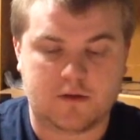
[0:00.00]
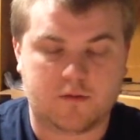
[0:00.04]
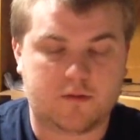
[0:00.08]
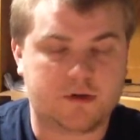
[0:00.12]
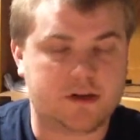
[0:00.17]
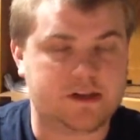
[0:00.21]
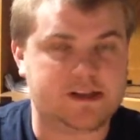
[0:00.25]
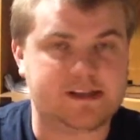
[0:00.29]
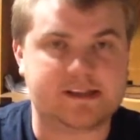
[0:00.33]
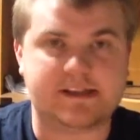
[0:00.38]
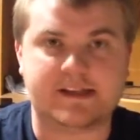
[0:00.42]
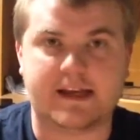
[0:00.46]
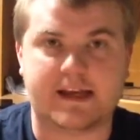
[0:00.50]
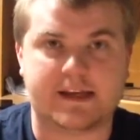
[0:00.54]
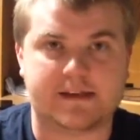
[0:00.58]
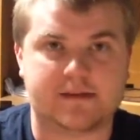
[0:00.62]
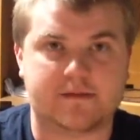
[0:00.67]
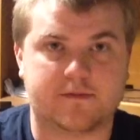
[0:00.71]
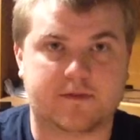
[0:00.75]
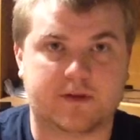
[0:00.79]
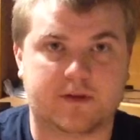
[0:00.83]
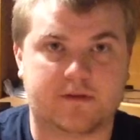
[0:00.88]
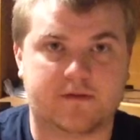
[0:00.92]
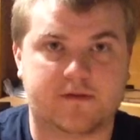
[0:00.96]
One of these days
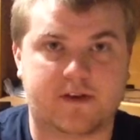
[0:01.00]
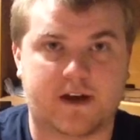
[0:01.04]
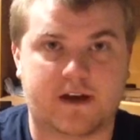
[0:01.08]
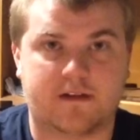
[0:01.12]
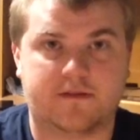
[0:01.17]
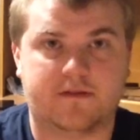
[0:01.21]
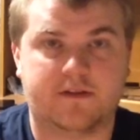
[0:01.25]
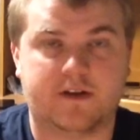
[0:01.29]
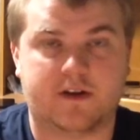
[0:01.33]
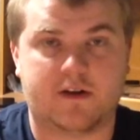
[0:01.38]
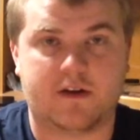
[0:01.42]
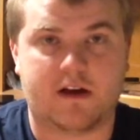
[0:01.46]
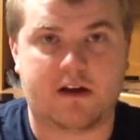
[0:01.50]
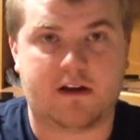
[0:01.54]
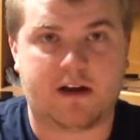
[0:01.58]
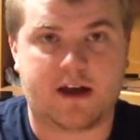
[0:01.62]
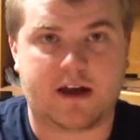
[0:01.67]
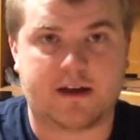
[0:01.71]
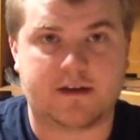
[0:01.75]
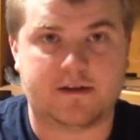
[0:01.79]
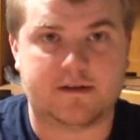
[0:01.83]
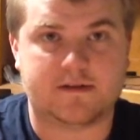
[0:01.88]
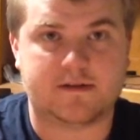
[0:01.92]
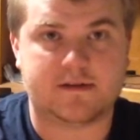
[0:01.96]
I'm going to figure out
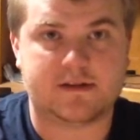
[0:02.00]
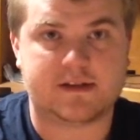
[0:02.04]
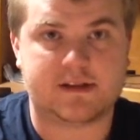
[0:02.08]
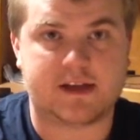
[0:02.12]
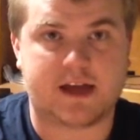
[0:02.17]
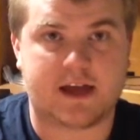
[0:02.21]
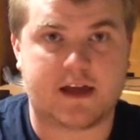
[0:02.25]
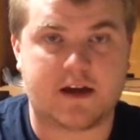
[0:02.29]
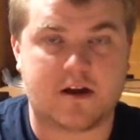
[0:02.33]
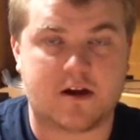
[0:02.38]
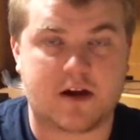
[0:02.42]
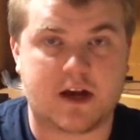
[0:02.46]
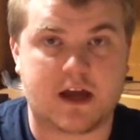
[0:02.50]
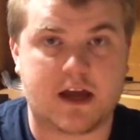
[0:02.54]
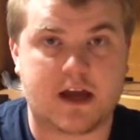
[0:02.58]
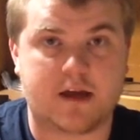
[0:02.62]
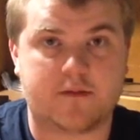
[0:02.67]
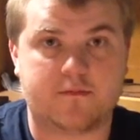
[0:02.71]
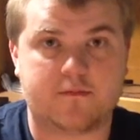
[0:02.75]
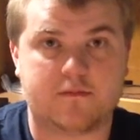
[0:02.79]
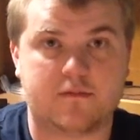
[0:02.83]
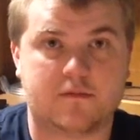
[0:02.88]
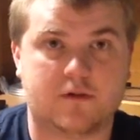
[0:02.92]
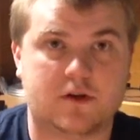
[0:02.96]
how to say her
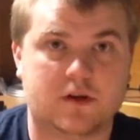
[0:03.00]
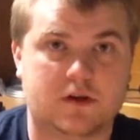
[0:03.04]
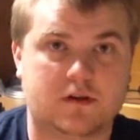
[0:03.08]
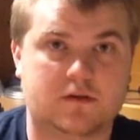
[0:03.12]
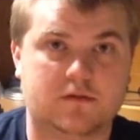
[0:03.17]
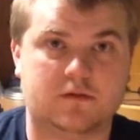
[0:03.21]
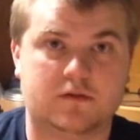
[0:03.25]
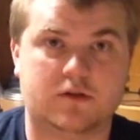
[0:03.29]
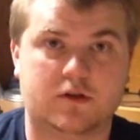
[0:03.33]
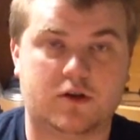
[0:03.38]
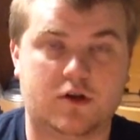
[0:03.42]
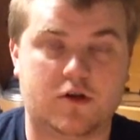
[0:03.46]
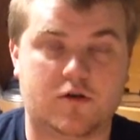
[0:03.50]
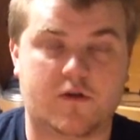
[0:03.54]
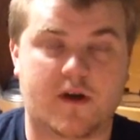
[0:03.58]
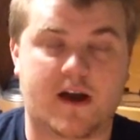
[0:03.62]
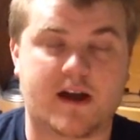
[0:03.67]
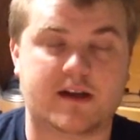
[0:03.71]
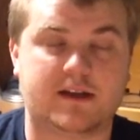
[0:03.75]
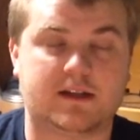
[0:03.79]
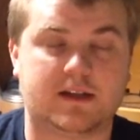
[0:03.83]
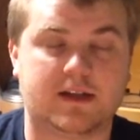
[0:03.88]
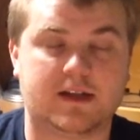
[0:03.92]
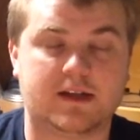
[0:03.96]
name
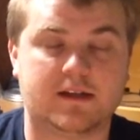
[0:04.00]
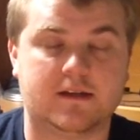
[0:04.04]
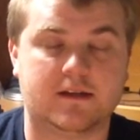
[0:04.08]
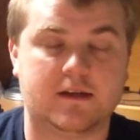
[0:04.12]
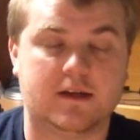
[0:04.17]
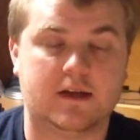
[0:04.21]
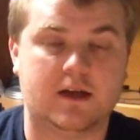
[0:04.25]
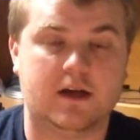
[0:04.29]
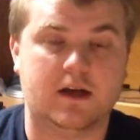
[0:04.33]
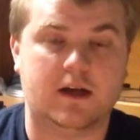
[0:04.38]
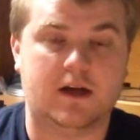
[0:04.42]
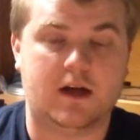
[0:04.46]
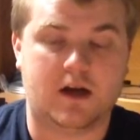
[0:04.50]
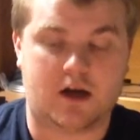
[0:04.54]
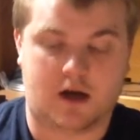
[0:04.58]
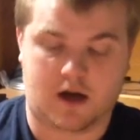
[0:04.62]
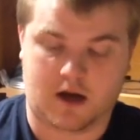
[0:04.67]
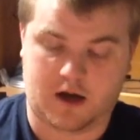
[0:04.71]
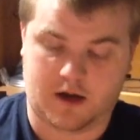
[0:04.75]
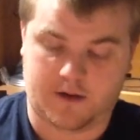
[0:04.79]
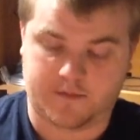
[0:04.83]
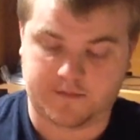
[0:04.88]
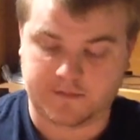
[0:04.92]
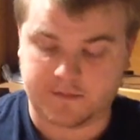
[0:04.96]
correctly.
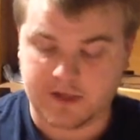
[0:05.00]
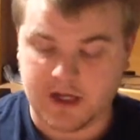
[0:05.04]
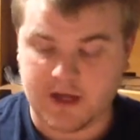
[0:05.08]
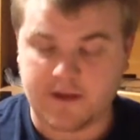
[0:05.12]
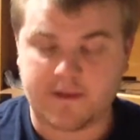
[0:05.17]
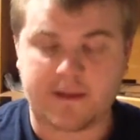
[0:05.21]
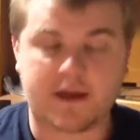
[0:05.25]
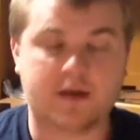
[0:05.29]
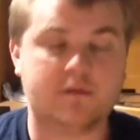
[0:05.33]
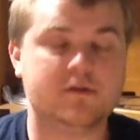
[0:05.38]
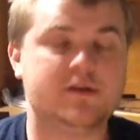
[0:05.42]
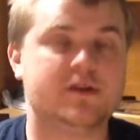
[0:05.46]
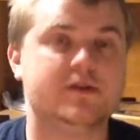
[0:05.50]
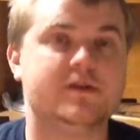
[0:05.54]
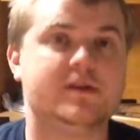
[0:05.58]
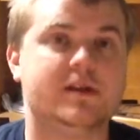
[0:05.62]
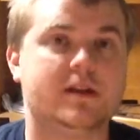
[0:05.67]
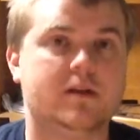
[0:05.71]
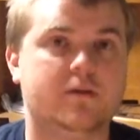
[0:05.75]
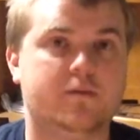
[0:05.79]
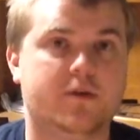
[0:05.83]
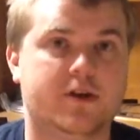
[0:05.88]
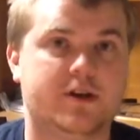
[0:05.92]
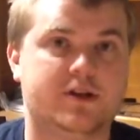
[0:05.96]
That was her
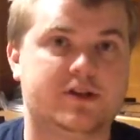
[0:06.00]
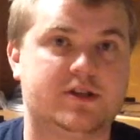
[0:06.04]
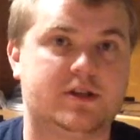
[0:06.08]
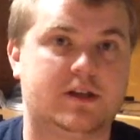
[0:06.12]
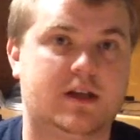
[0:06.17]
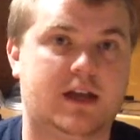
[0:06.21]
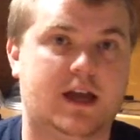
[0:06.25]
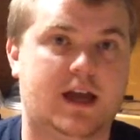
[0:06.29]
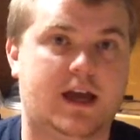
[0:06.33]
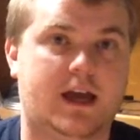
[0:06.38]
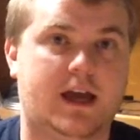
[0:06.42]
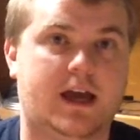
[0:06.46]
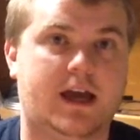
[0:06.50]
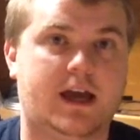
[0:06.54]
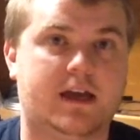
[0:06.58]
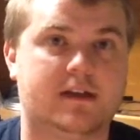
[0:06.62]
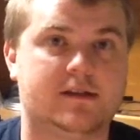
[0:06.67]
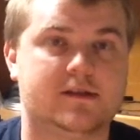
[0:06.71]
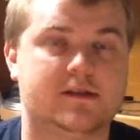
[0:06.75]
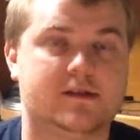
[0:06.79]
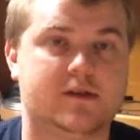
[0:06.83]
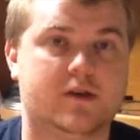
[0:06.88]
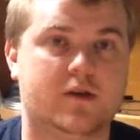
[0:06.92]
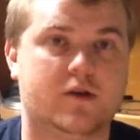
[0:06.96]
celebration day,
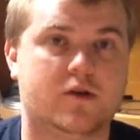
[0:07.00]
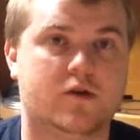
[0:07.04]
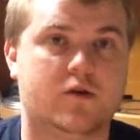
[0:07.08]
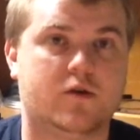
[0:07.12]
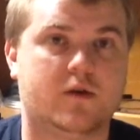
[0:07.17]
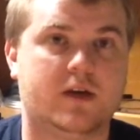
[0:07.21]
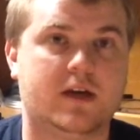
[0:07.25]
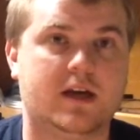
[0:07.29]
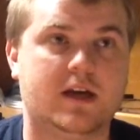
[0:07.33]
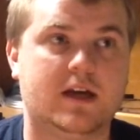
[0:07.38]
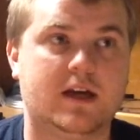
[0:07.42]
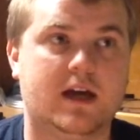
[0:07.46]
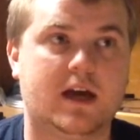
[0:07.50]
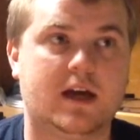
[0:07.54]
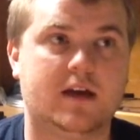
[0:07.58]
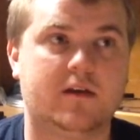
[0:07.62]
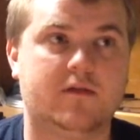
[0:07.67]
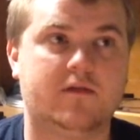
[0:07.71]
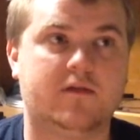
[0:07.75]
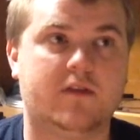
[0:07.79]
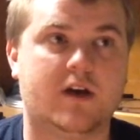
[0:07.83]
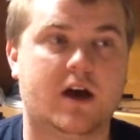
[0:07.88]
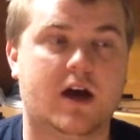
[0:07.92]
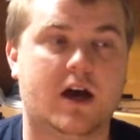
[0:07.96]
and so it kind
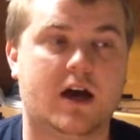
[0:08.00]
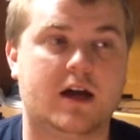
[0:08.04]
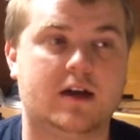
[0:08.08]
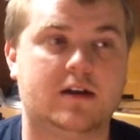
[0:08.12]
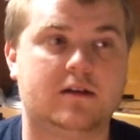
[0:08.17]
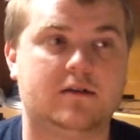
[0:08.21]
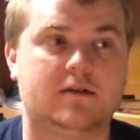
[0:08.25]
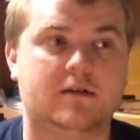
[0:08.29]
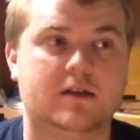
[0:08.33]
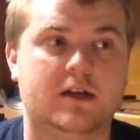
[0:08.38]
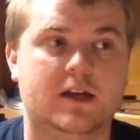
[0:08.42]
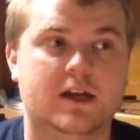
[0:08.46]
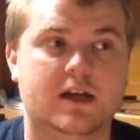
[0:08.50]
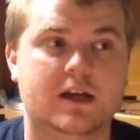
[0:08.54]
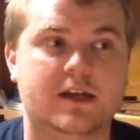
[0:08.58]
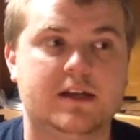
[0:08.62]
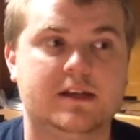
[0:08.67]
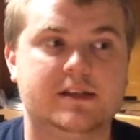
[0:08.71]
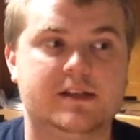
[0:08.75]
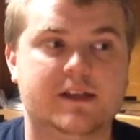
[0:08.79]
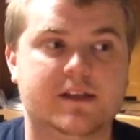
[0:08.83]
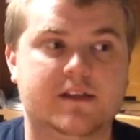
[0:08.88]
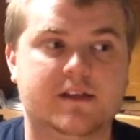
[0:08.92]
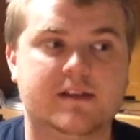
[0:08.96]
of got
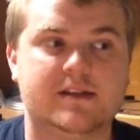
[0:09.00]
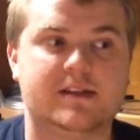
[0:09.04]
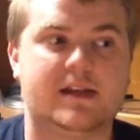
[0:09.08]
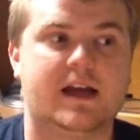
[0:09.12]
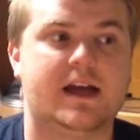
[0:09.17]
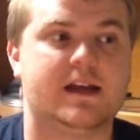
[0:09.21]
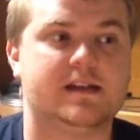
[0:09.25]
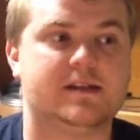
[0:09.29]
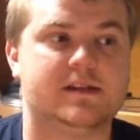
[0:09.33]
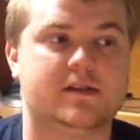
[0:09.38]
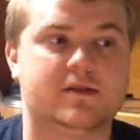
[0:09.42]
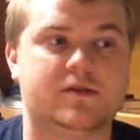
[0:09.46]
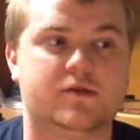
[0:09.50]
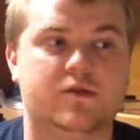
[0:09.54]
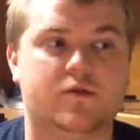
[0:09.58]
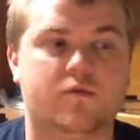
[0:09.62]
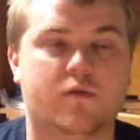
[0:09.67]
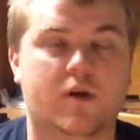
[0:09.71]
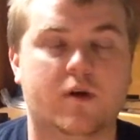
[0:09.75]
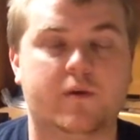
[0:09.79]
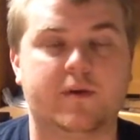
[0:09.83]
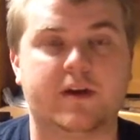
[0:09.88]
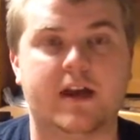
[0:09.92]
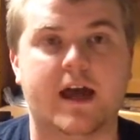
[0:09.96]
synthesized into
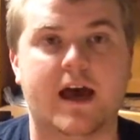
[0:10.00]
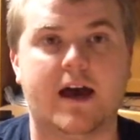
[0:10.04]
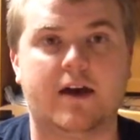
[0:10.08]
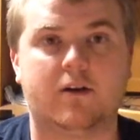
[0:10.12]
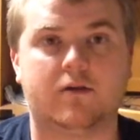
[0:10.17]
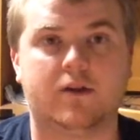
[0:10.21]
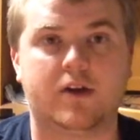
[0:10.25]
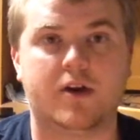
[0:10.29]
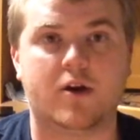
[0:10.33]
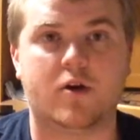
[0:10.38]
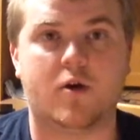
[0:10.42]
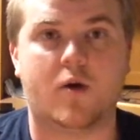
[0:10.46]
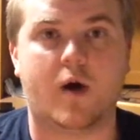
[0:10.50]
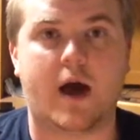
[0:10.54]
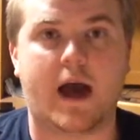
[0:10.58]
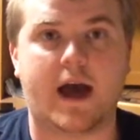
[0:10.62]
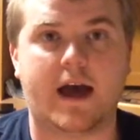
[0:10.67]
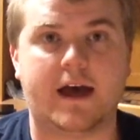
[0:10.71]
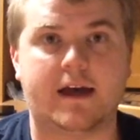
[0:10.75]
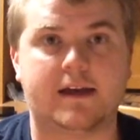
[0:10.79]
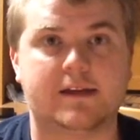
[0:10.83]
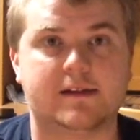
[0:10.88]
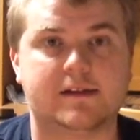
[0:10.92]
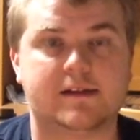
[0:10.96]
what we now know
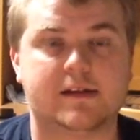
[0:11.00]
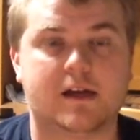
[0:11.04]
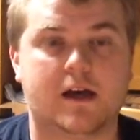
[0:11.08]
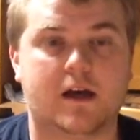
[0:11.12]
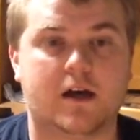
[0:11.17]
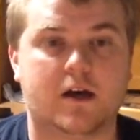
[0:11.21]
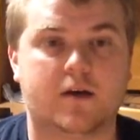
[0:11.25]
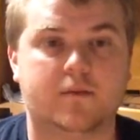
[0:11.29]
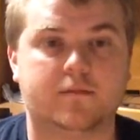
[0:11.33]
as